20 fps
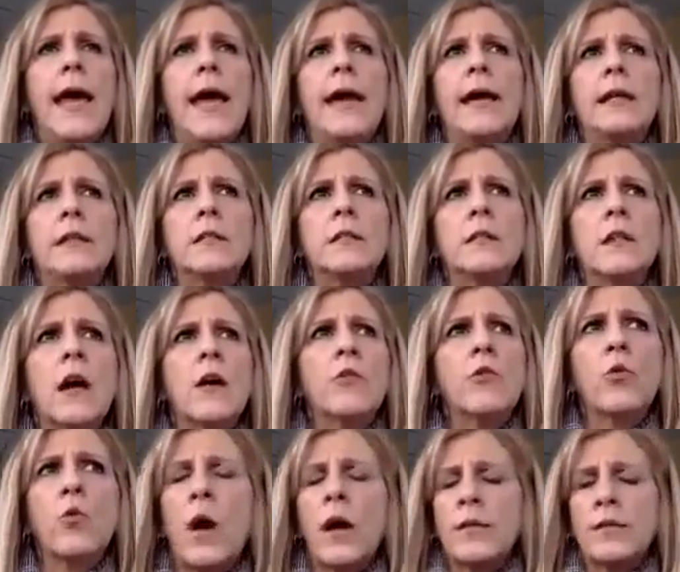and
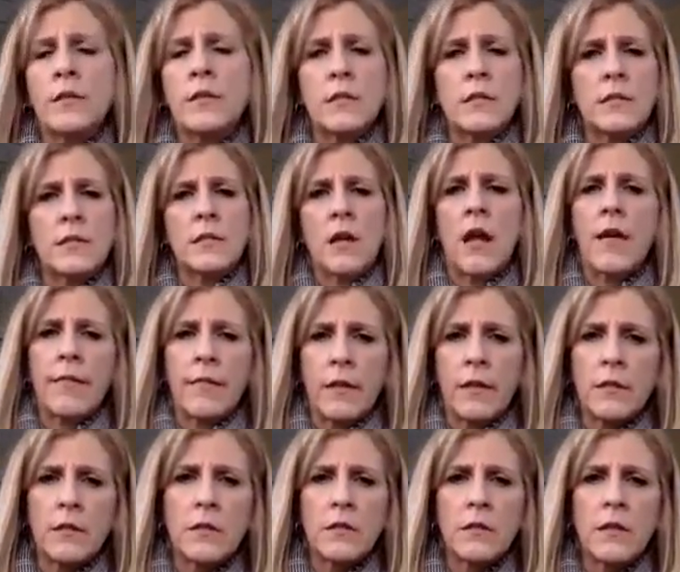otherwise it's
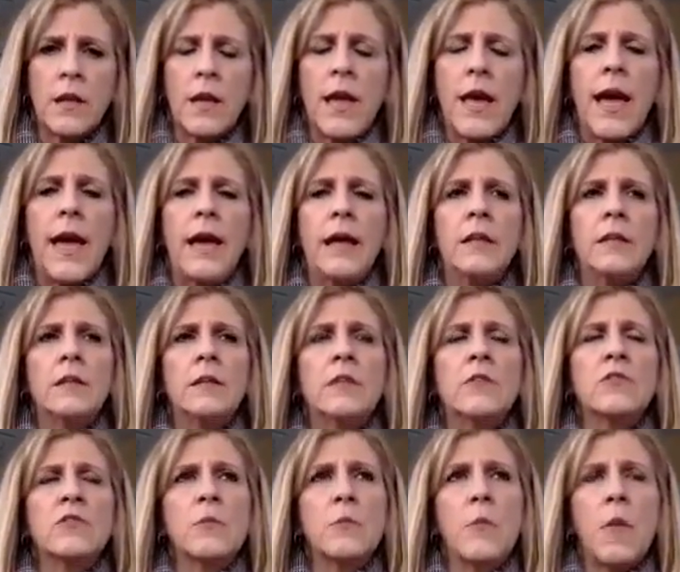silence. And
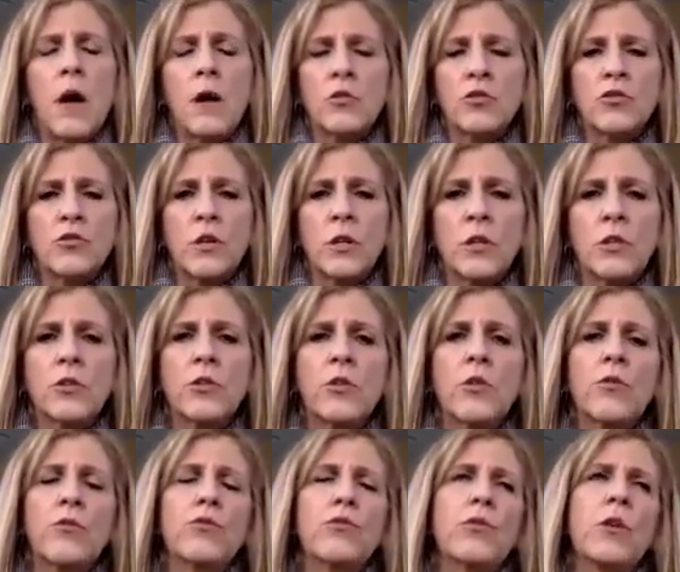there's a mantra. You go
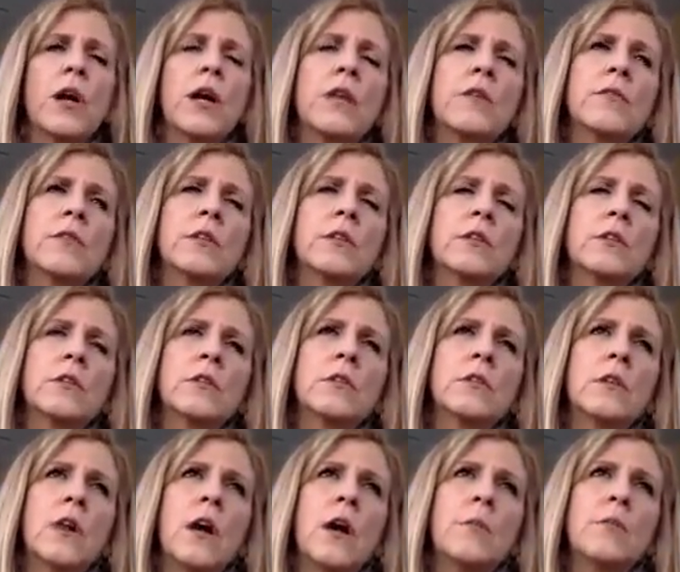through kind of a
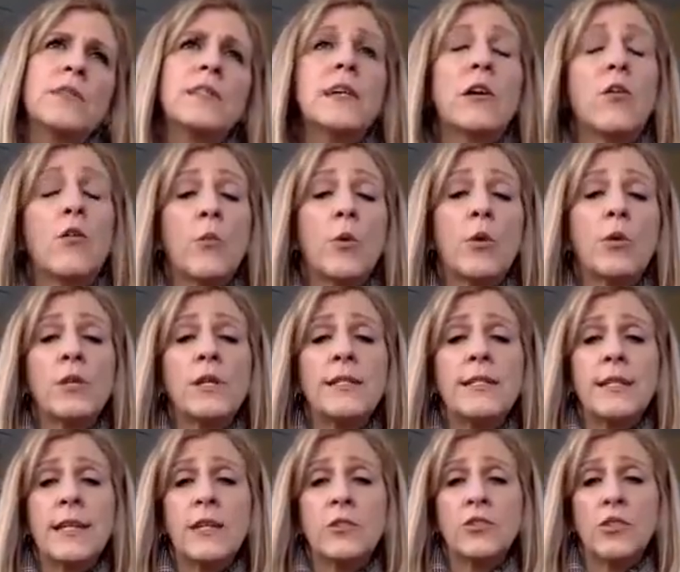little ceremony to
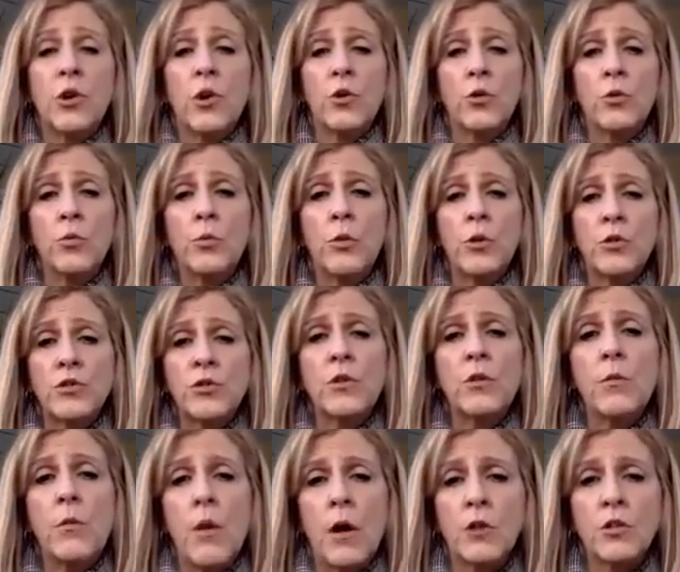get your own personal
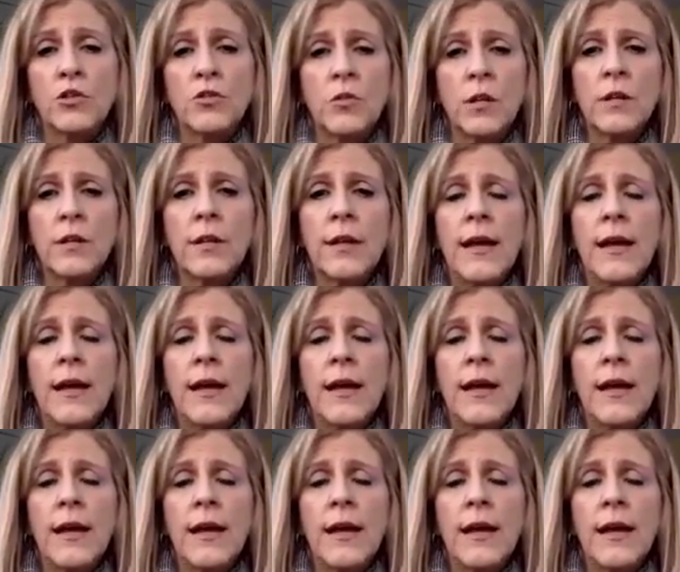mantra,